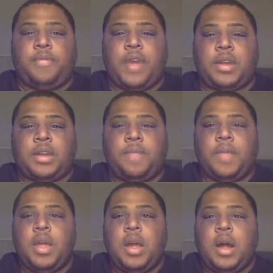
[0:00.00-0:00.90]
affected.
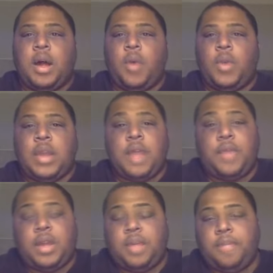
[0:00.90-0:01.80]
We
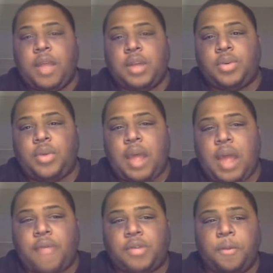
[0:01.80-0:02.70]
definitely can make sure we
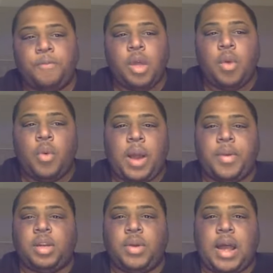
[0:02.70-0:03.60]
have. So what I'm
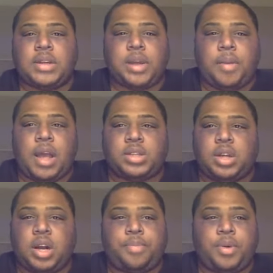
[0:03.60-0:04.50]
gonna do, guys, I'm actually
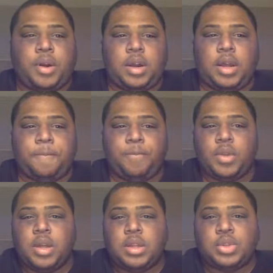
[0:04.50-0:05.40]
gonna put a link
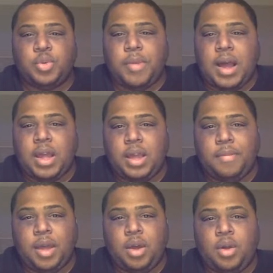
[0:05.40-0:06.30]
to my
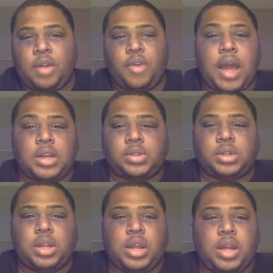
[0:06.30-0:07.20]
email. If you guys
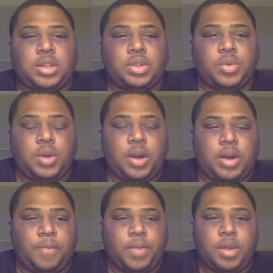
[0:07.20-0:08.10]
need
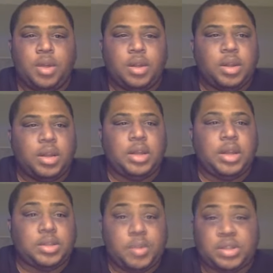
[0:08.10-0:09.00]
to
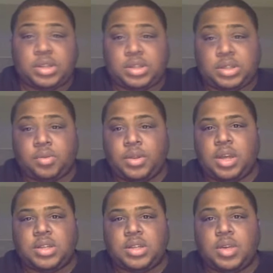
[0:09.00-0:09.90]
get some assistance with
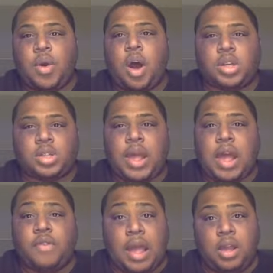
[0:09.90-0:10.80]
this, and you actually
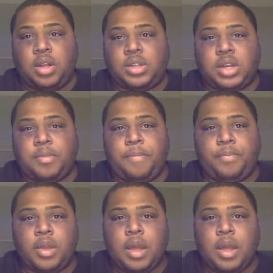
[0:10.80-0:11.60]
have a legitimate